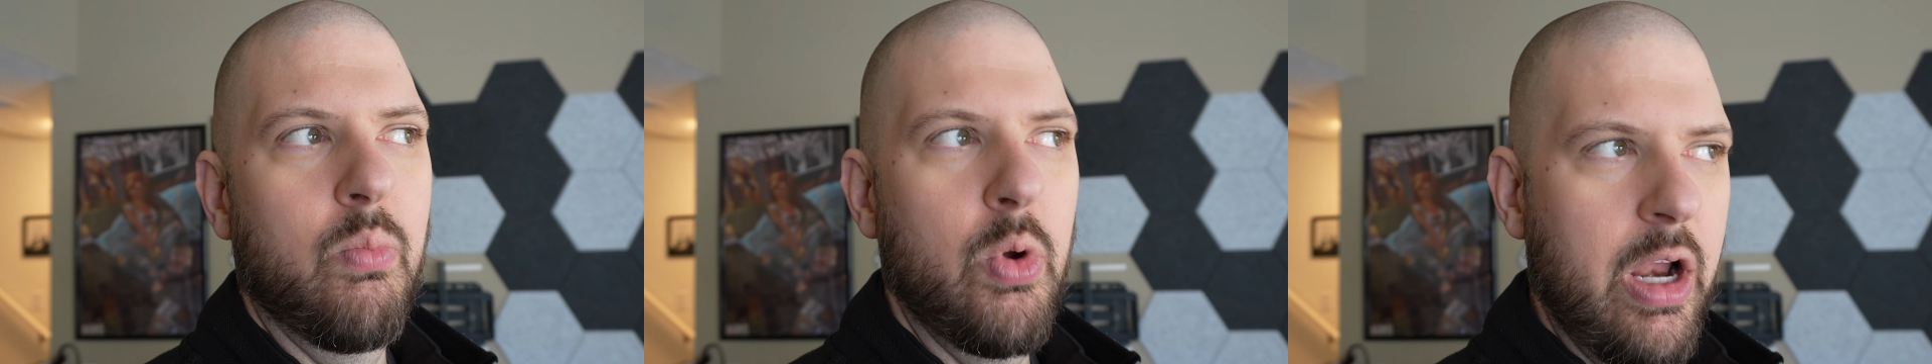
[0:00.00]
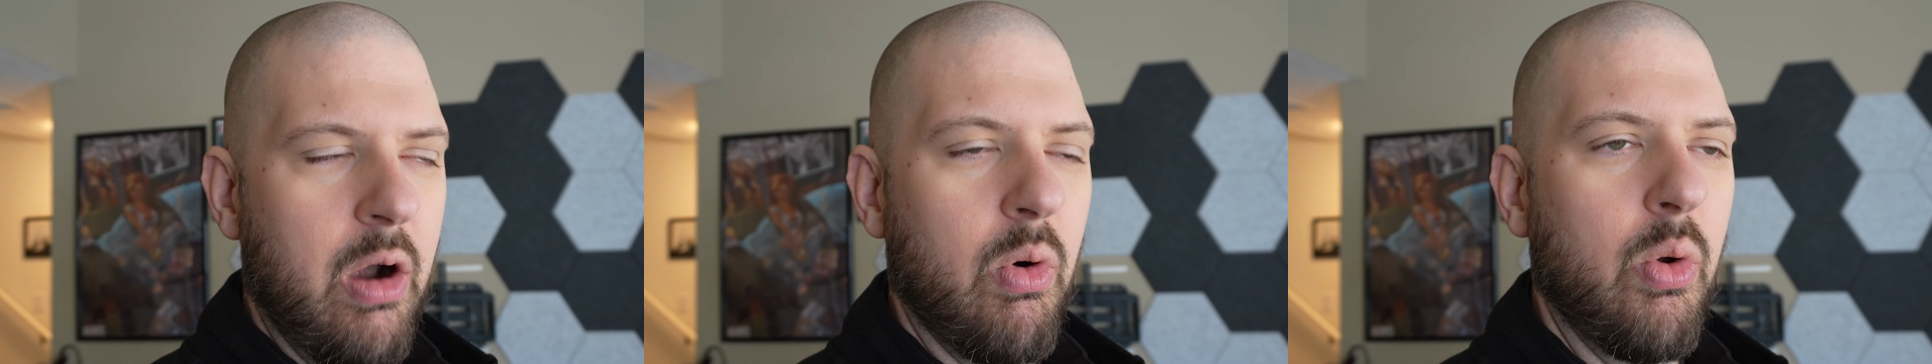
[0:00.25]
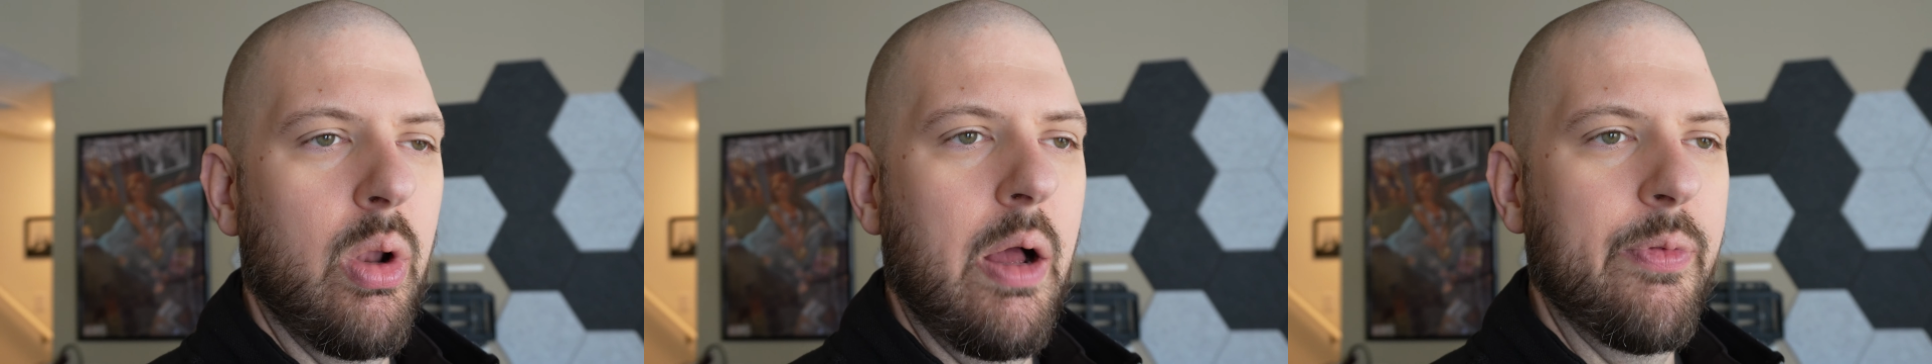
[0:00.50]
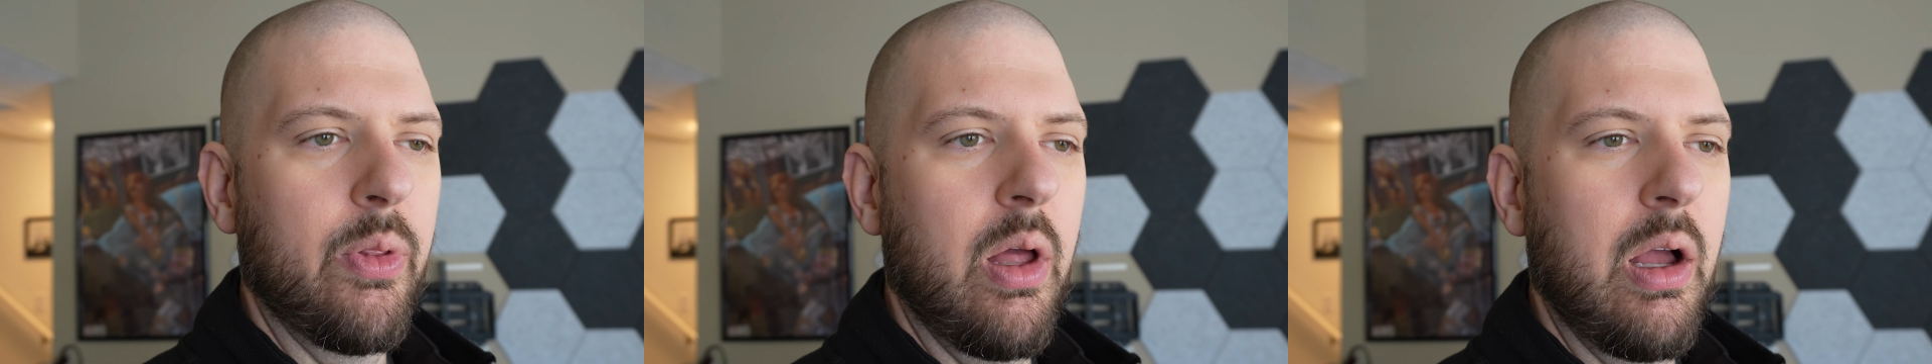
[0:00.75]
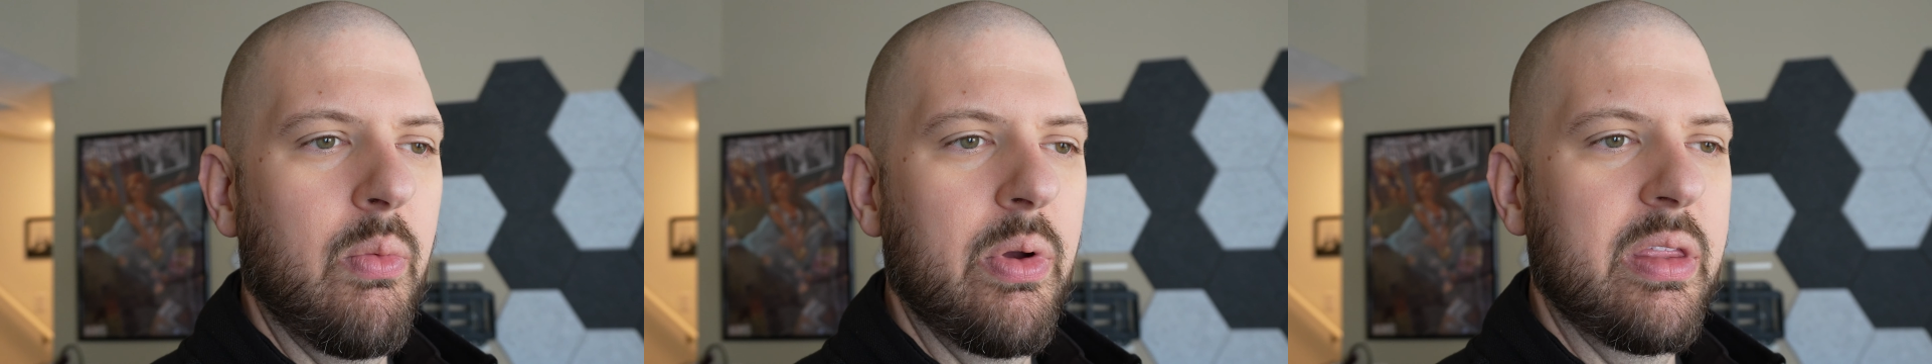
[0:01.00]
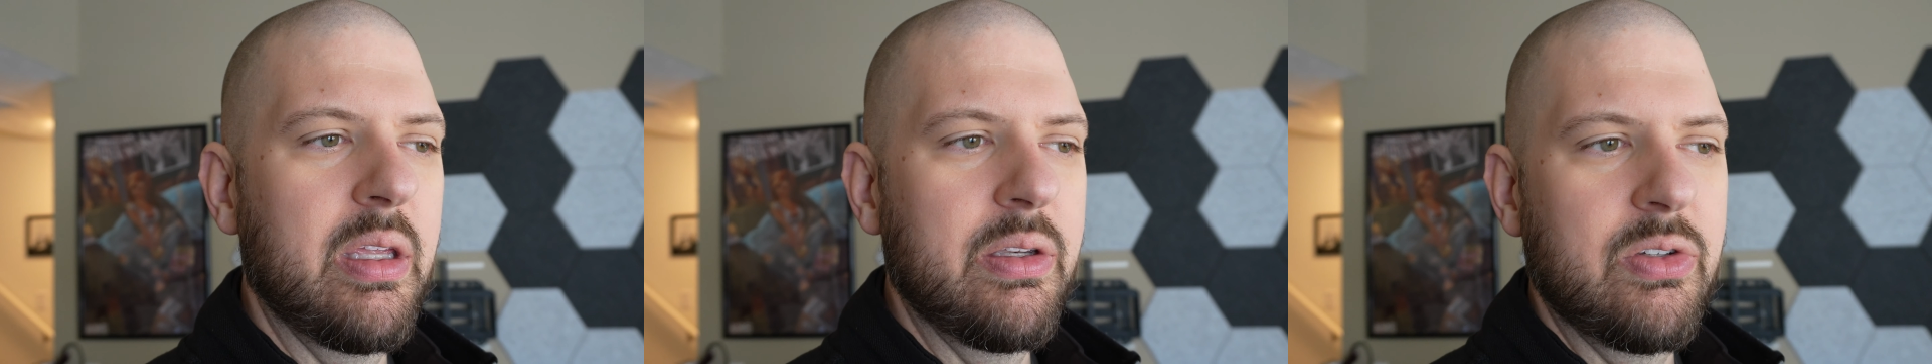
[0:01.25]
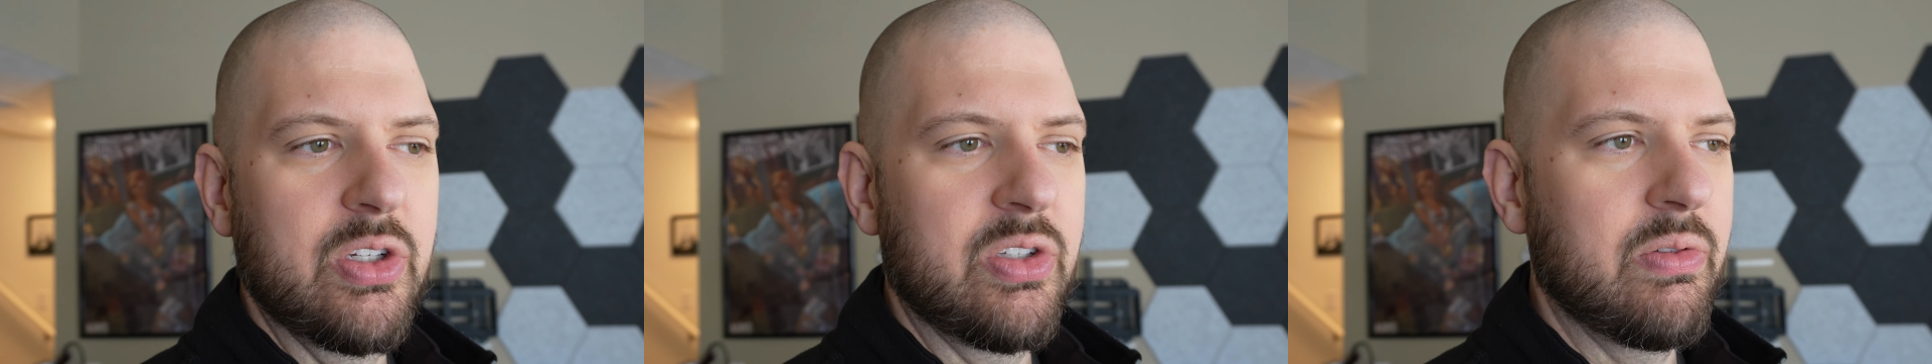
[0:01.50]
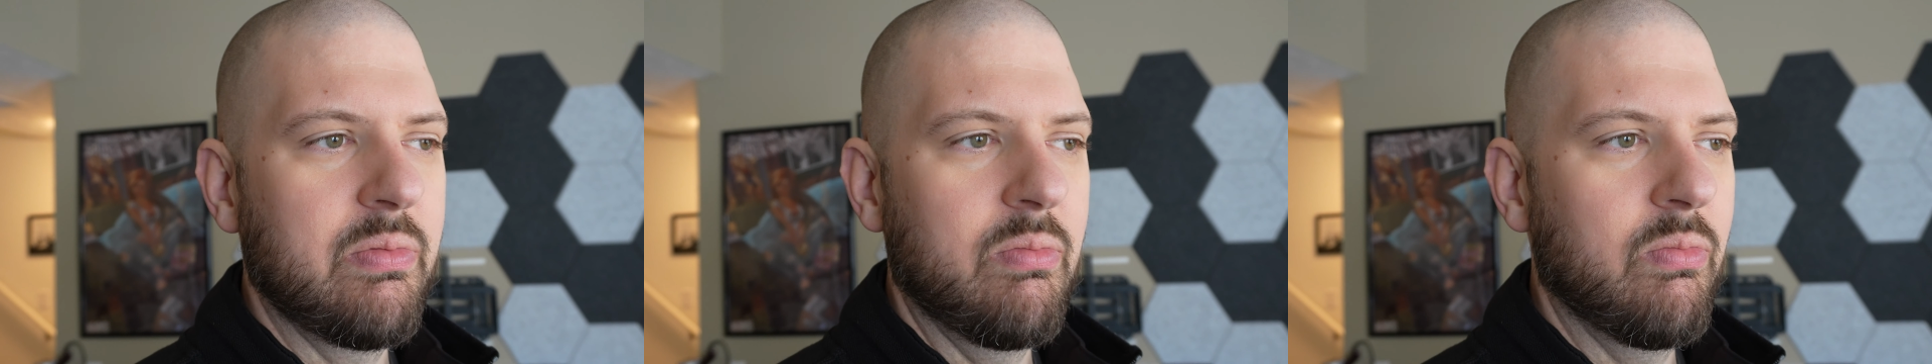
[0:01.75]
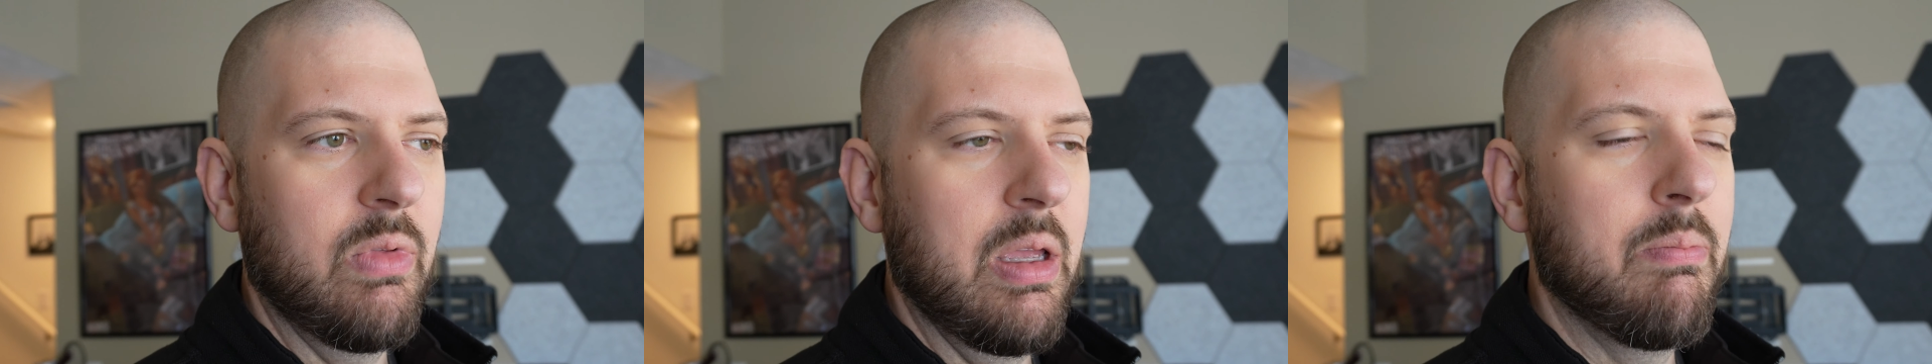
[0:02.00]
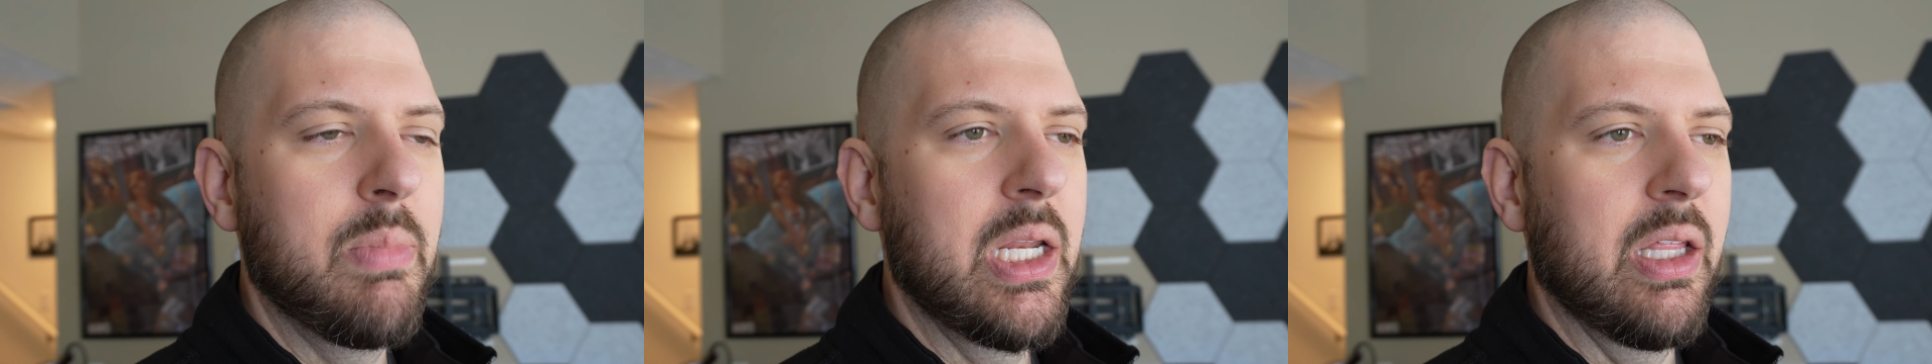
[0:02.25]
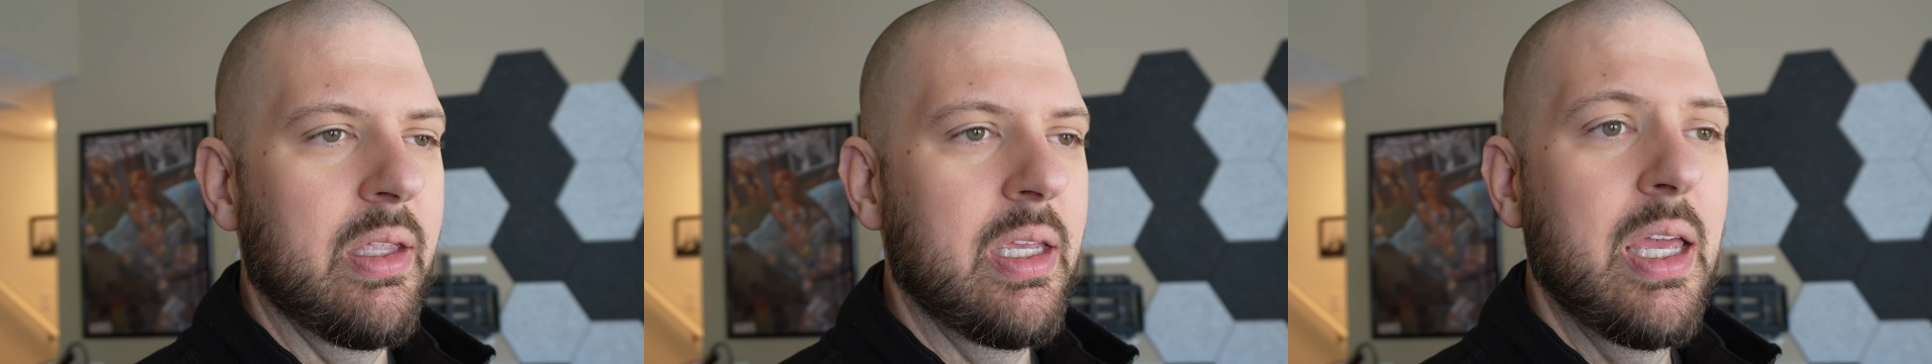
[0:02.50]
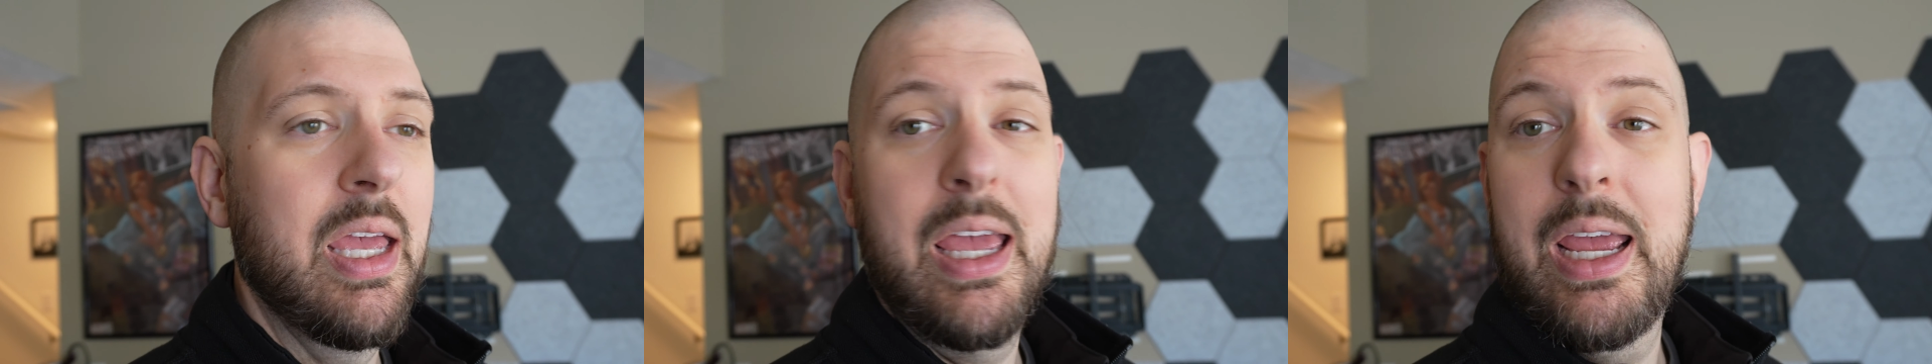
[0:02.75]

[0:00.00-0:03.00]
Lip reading: when I rolled off the lot with it just immediately.